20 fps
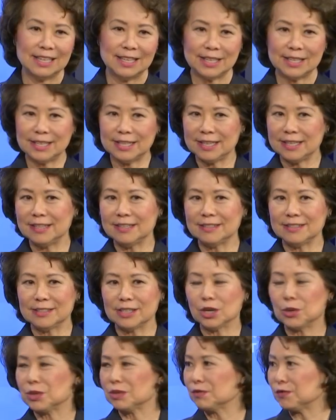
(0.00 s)
He,
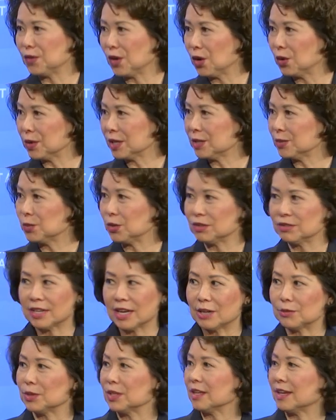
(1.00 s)
going forward, will
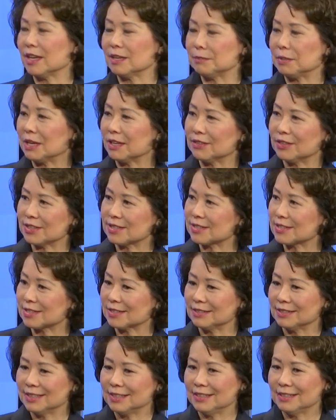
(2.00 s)
not rely upon
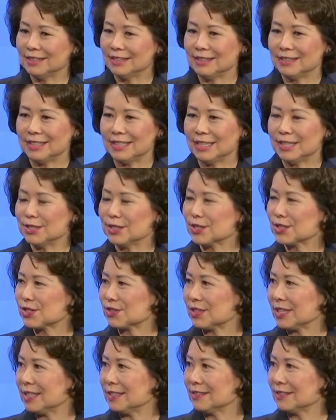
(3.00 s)
this
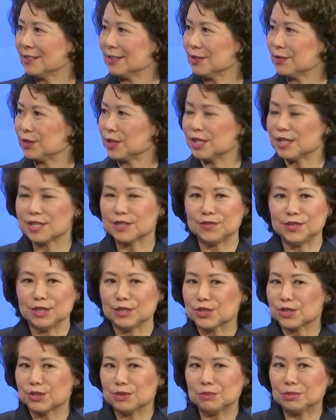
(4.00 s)
industry for his
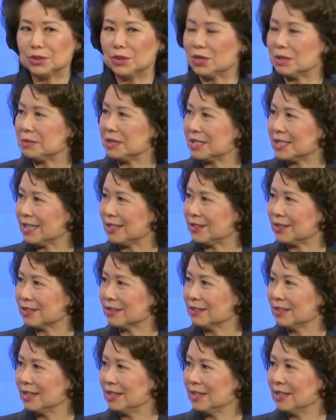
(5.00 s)
future employment
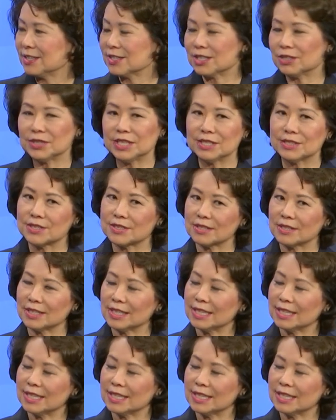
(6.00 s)
either. So he's